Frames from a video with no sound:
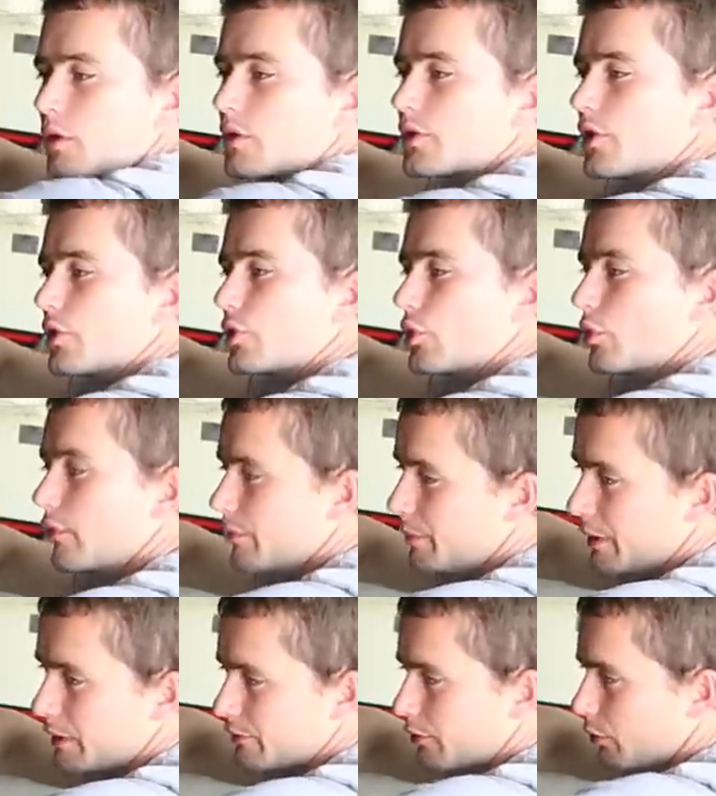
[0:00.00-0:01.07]
Okay, so we've
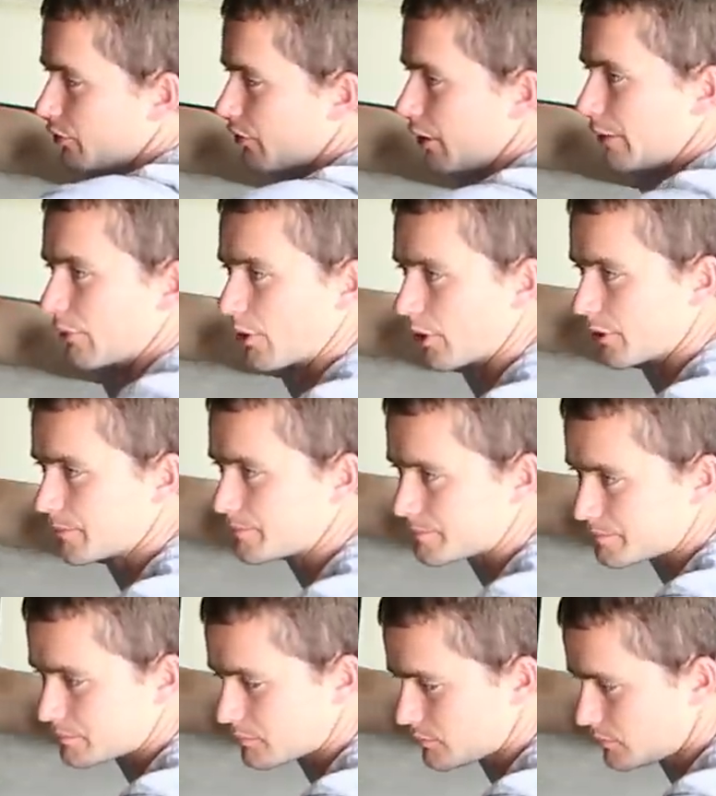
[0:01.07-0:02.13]
bent our tie rod.
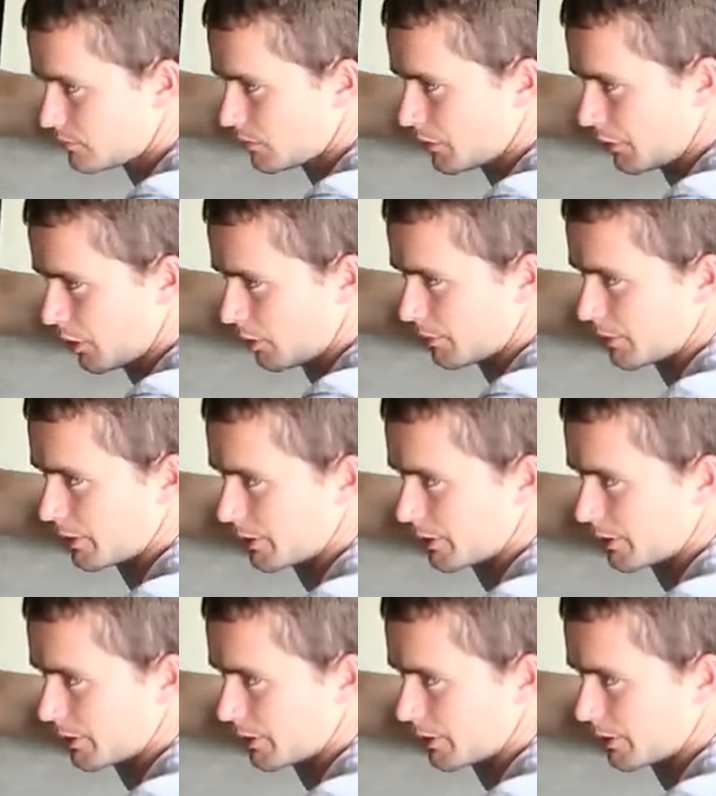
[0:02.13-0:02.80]
Um,